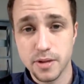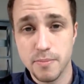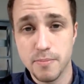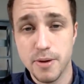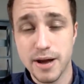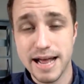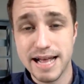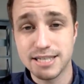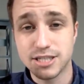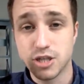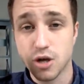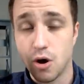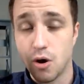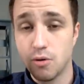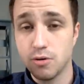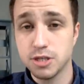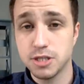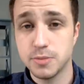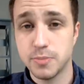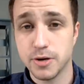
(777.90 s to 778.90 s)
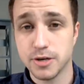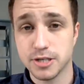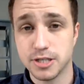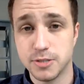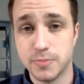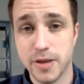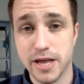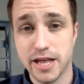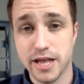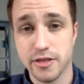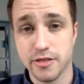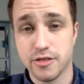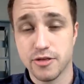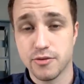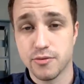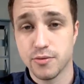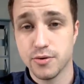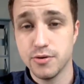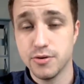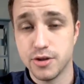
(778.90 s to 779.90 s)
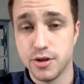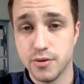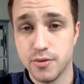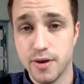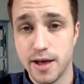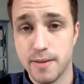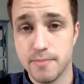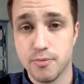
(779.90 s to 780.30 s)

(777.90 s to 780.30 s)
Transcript: but it's the Holy Spirit speaking through you